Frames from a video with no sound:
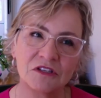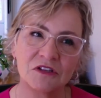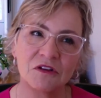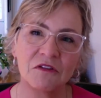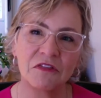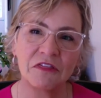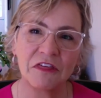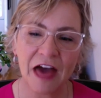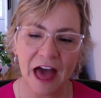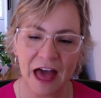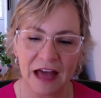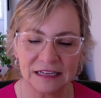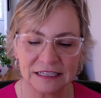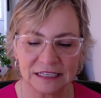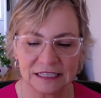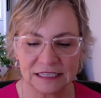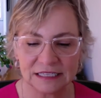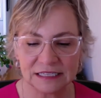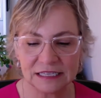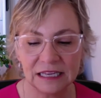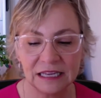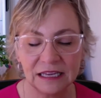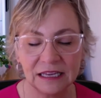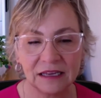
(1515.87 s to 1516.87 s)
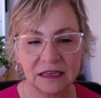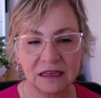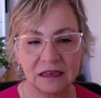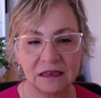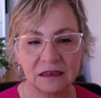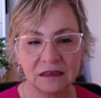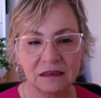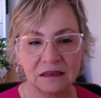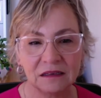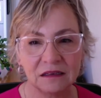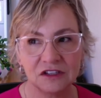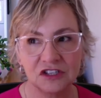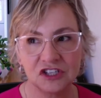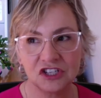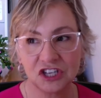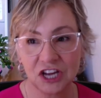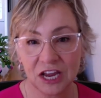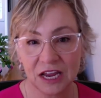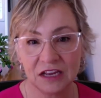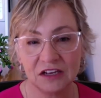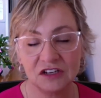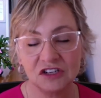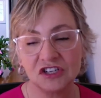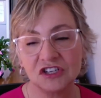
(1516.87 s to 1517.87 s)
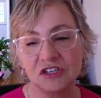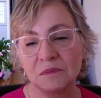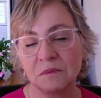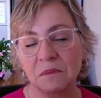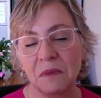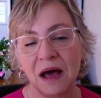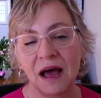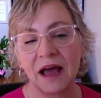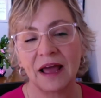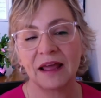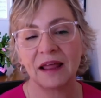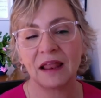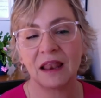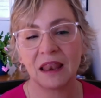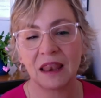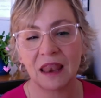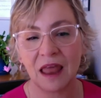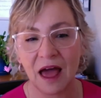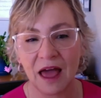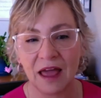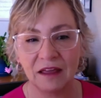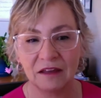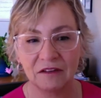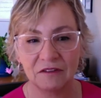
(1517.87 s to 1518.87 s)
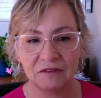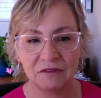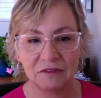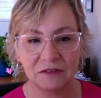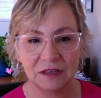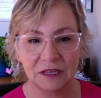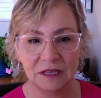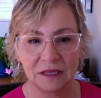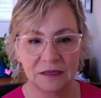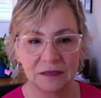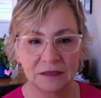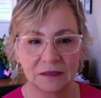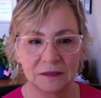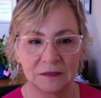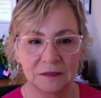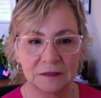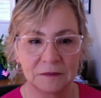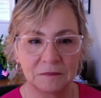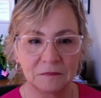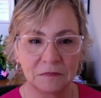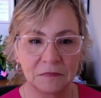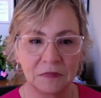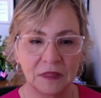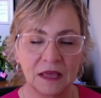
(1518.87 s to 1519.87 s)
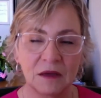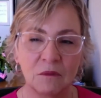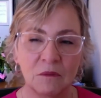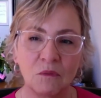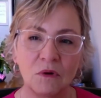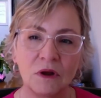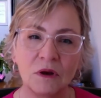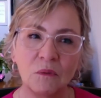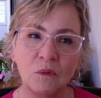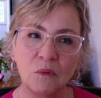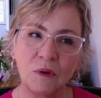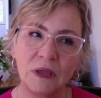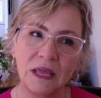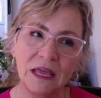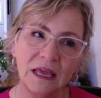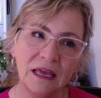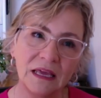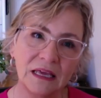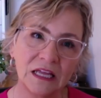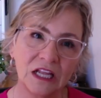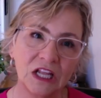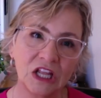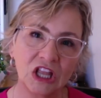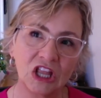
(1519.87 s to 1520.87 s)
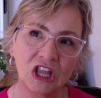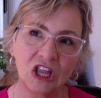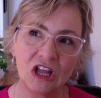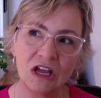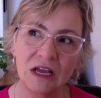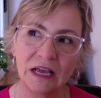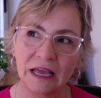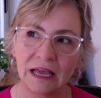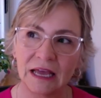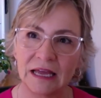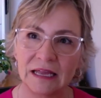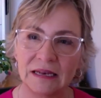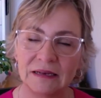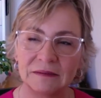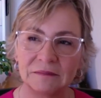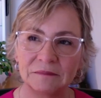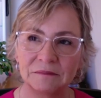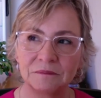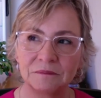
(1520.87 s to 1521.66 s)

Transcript: So that scene changed my life. And when we can look at